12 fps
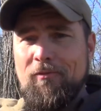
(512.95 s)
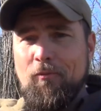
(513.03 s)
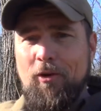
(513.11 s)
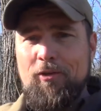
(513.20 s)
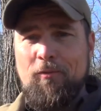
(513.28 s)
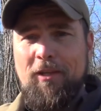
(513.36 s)

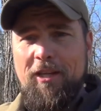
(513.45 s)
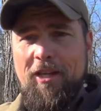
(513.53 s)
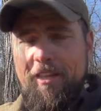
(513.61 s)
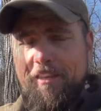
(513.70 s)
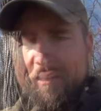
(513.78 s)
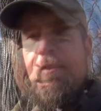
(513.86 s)
Works really
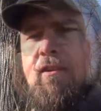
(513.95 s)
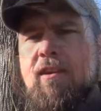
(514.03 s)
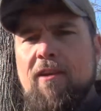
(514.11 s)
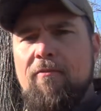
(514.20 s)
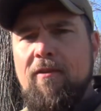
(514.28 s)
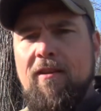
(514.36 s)
good. All right,
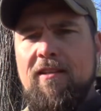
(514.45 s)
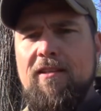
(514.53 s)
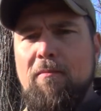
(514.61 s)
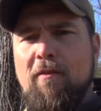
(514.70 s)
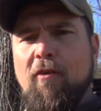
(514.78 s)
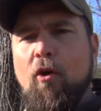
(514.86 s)
now we're going to get
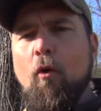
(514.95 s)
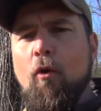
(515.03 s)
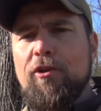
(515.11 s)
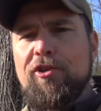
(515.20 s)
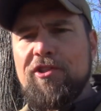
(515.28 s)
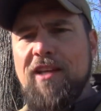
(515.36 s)
some of our
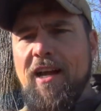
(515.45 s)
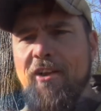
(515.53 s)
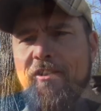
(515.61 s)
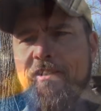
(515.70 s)
oranges out.